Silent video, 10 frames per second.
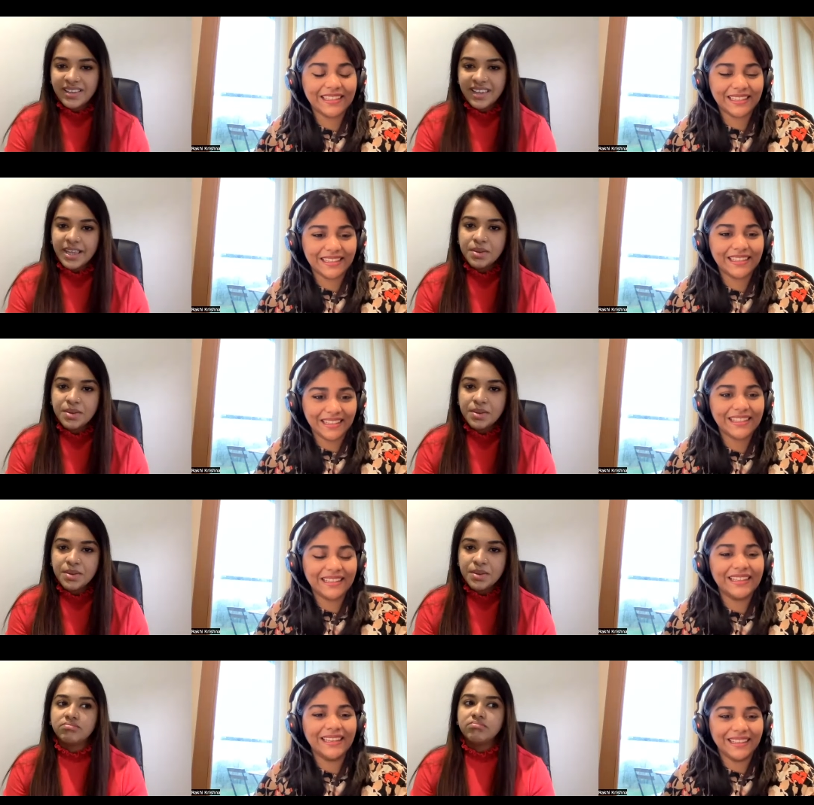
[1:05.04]
Speaker 1: yet,
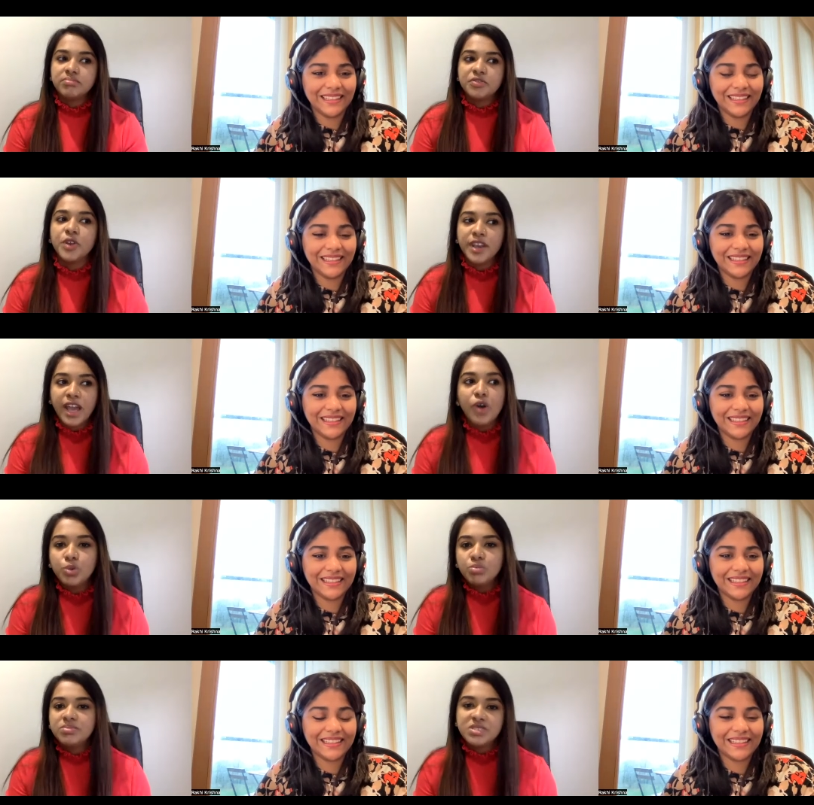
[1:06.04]
but mm. for
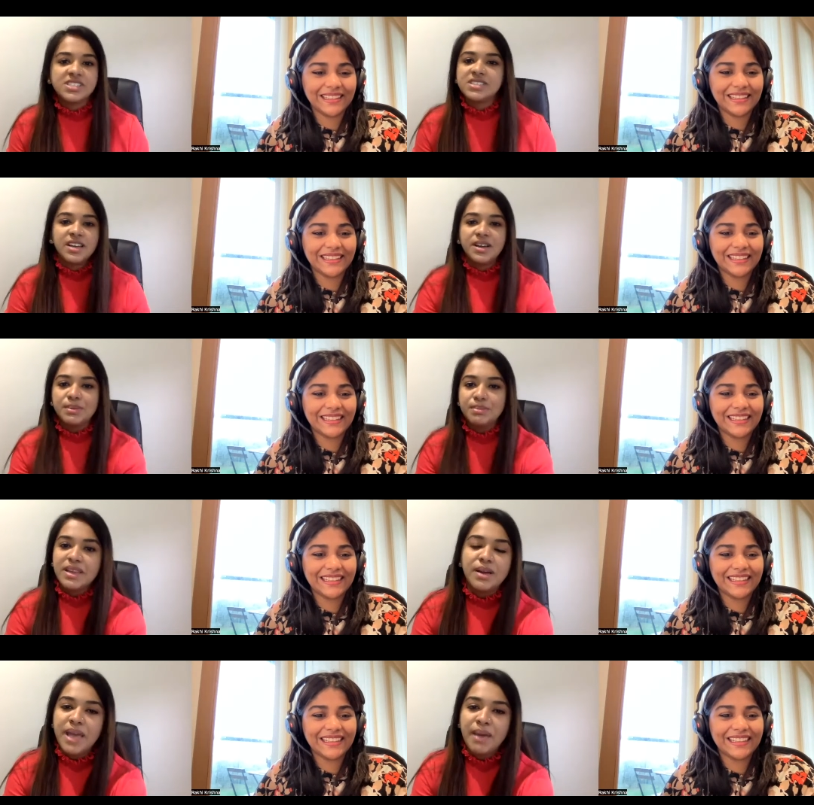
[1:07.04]
now, just I'm,
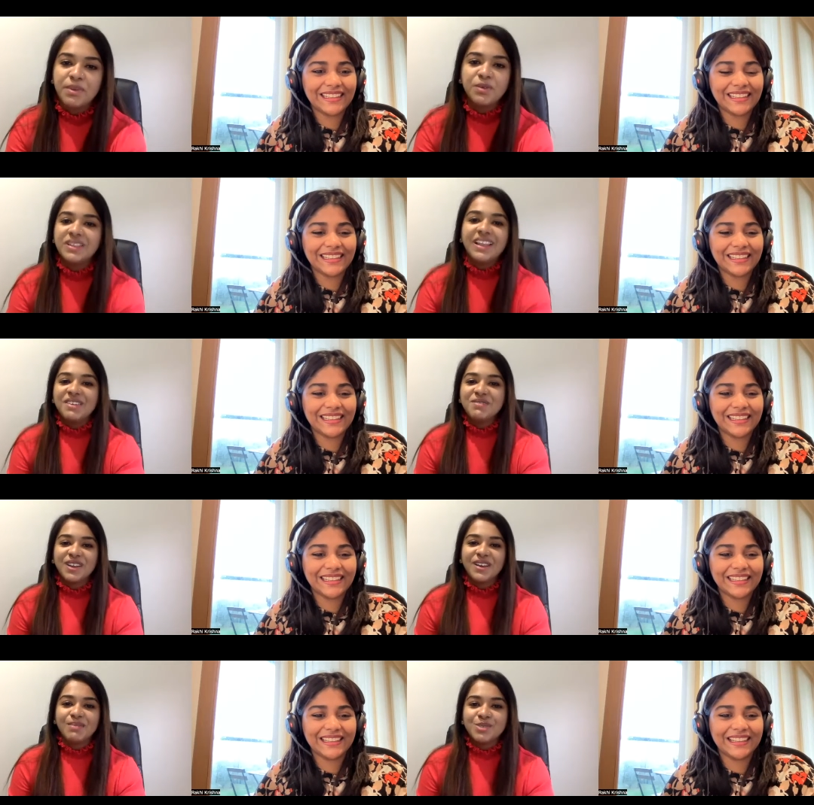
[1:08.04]
I'm happy with like
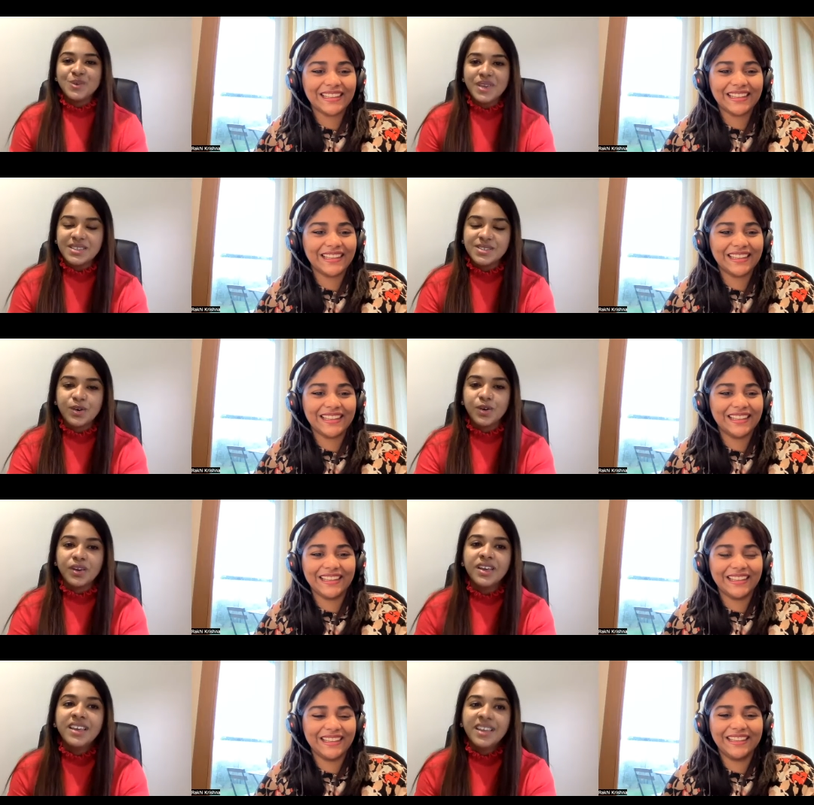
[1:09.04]
where I'm doing. So
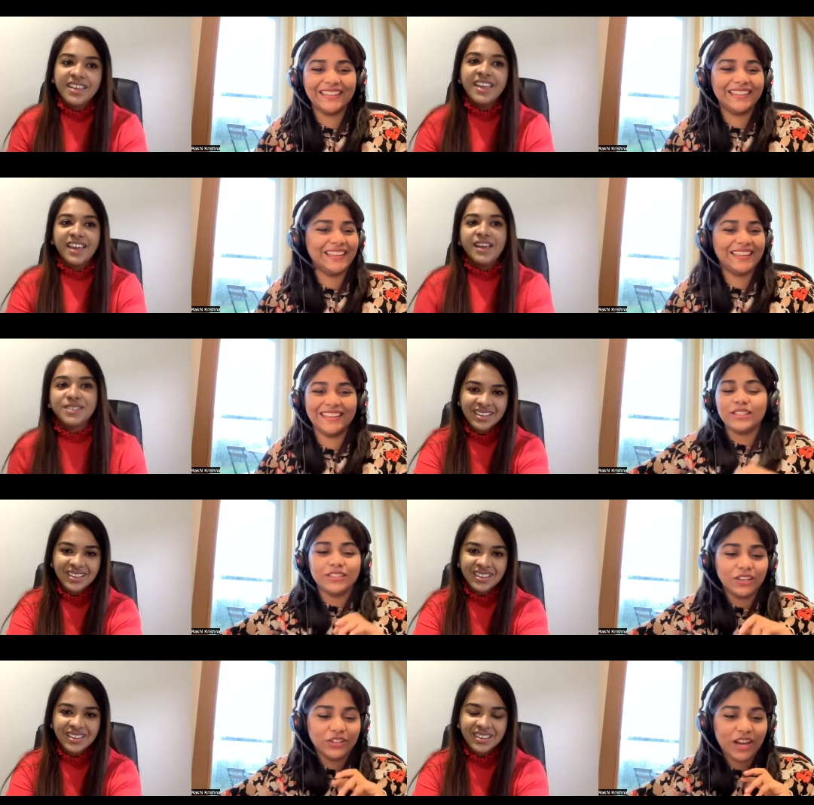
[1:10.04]
yeah.
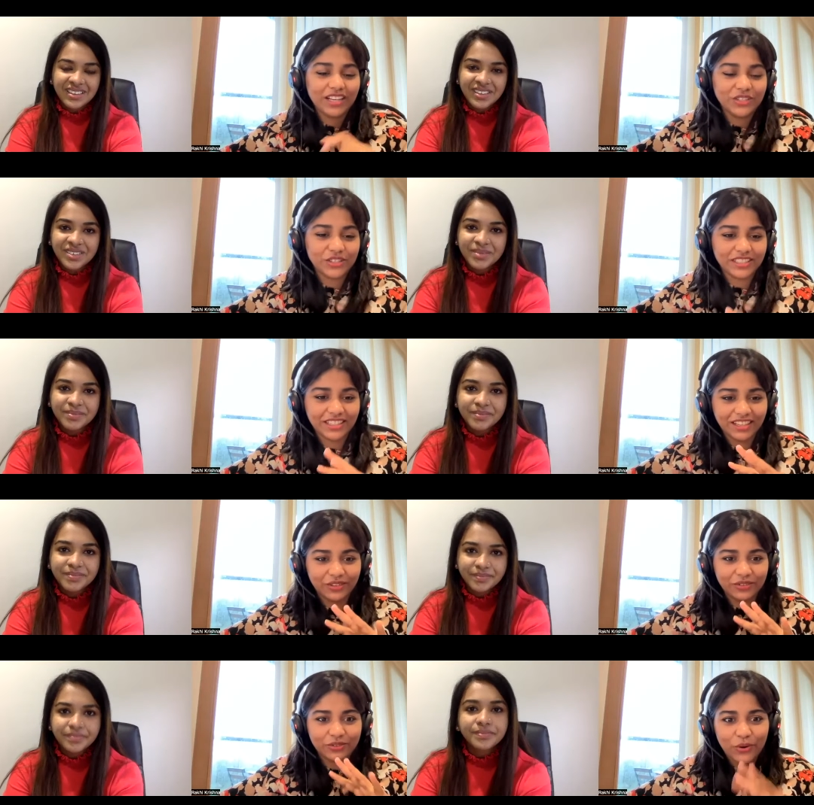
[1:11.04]
Speaker 2: So you had chosen
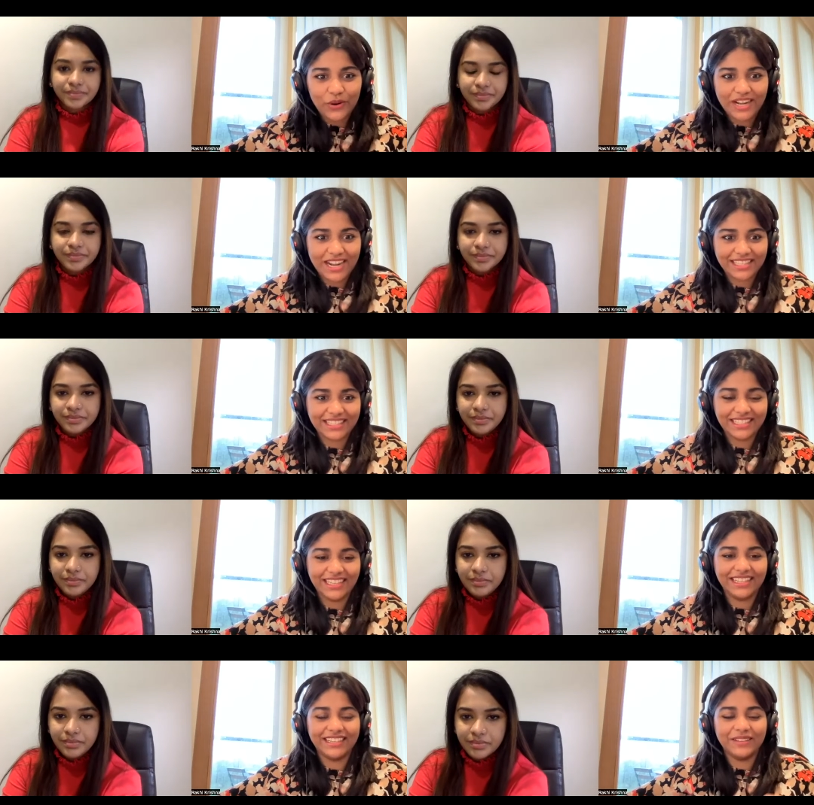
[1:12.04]
a road less
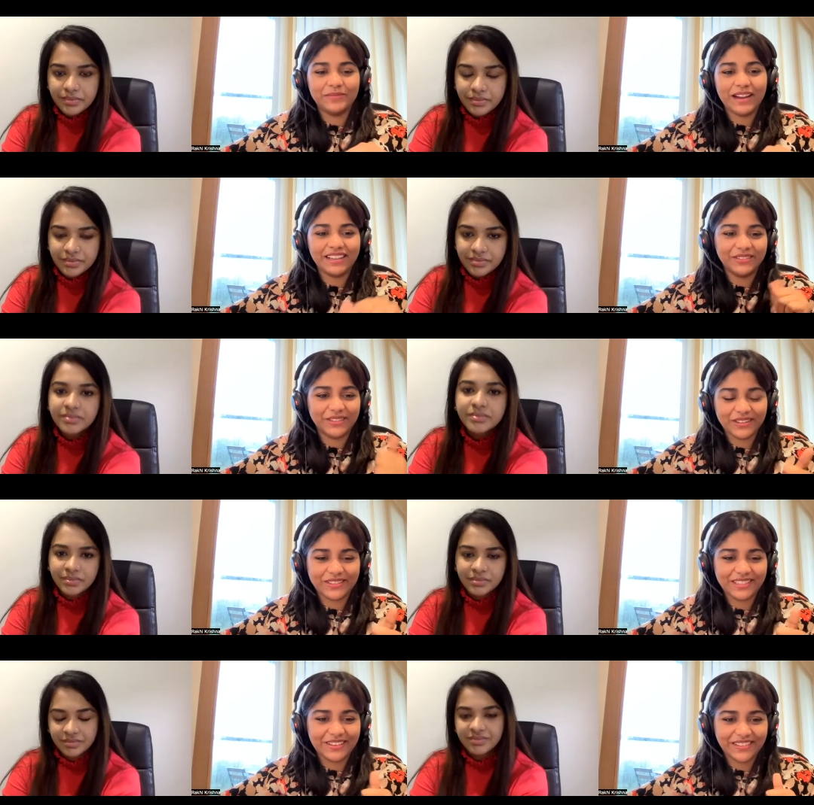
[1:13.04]
taken back in
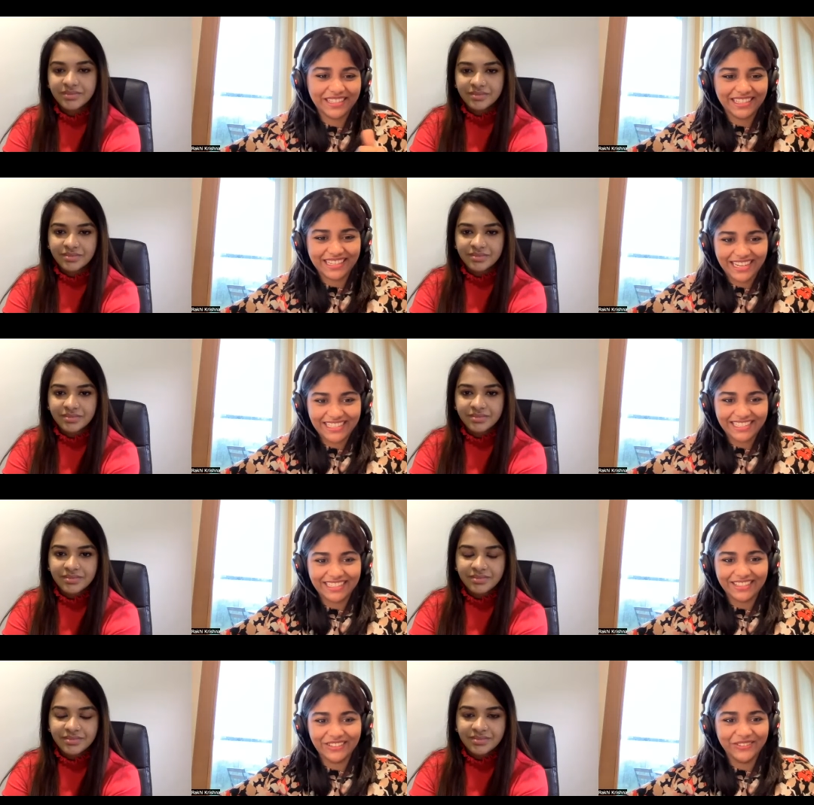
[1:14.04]
2017 and
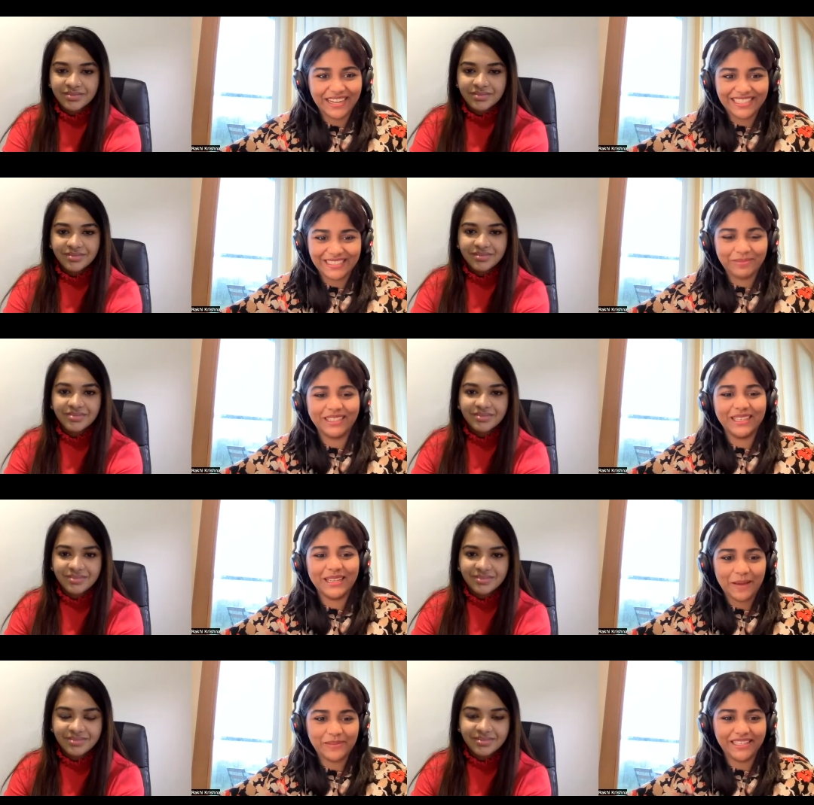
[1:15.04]
18, and you attempted the
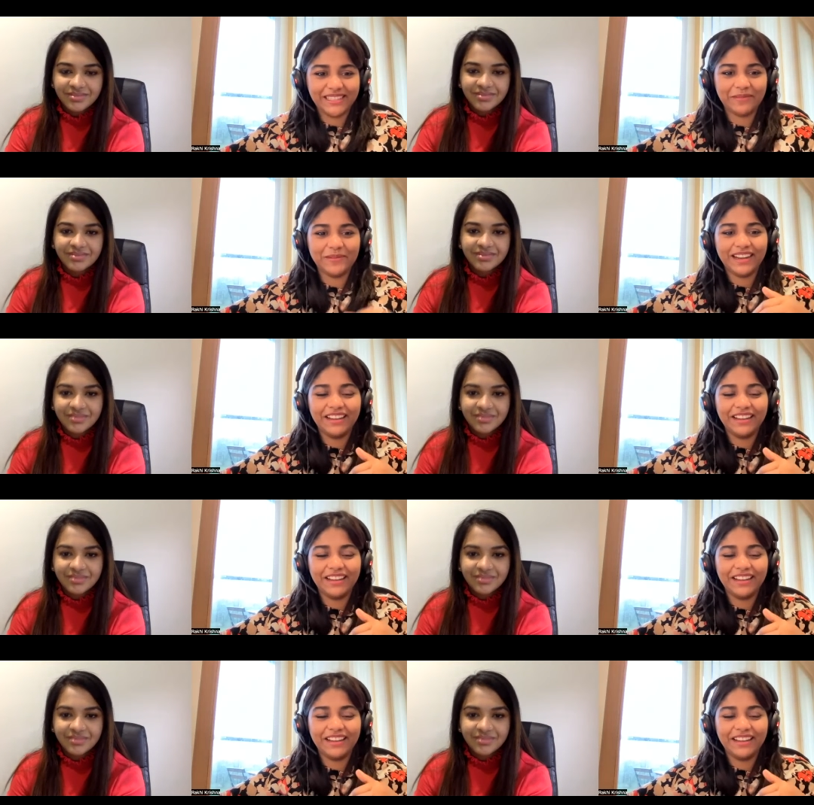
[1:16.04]
KAPS exam. And